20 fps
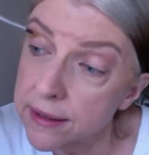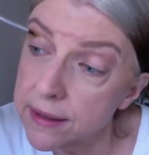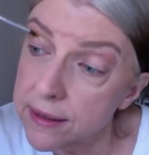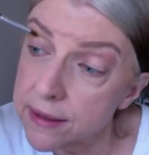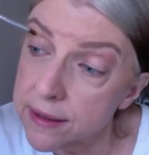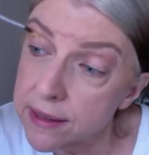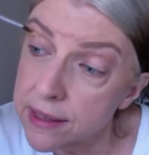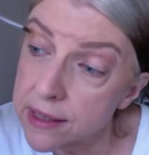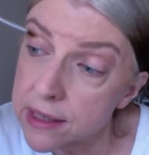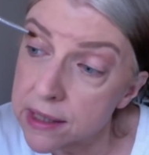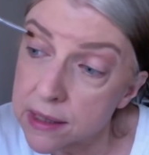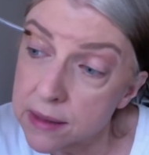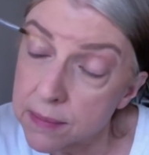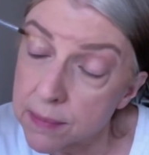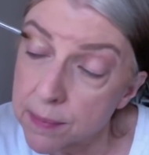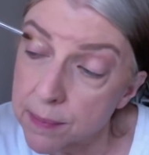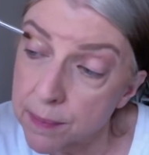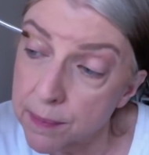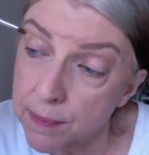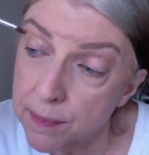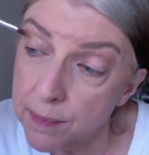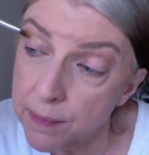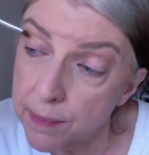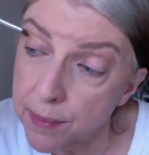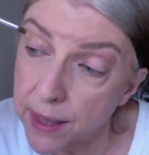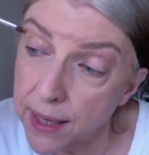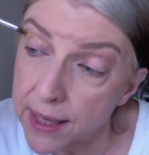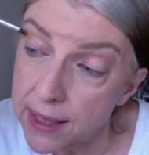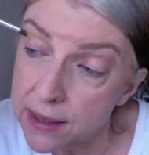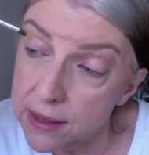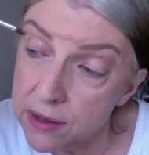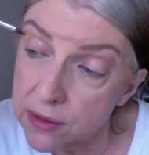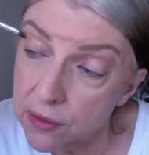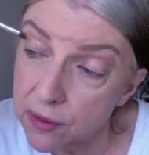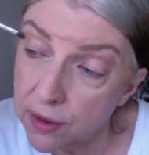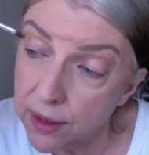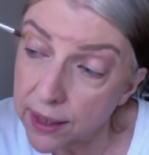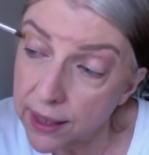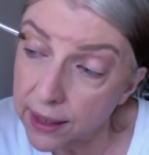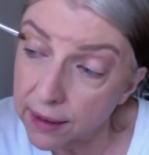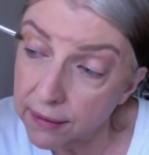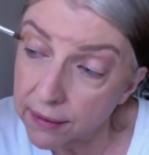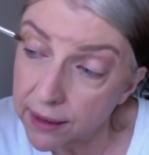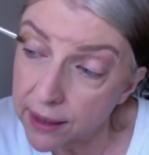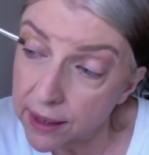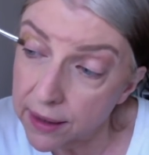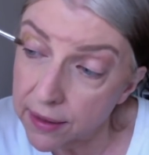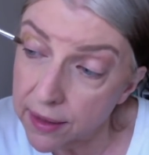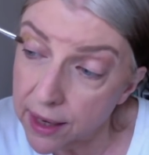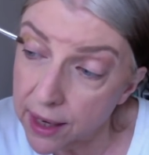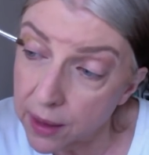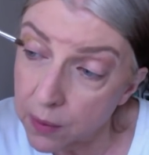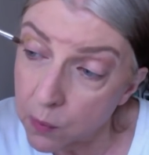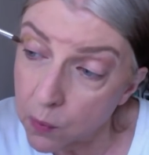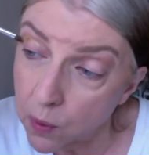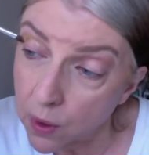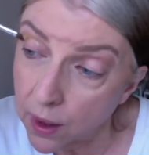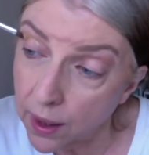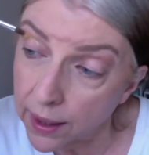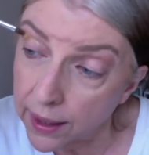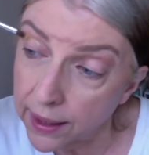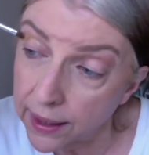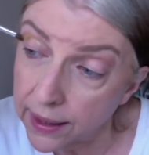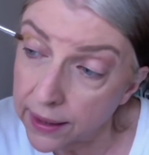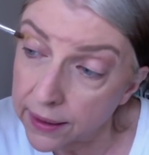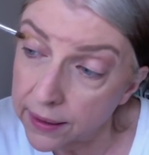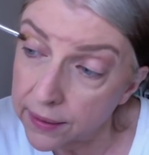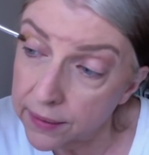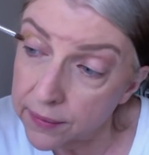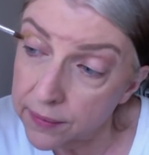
space or area that I want it.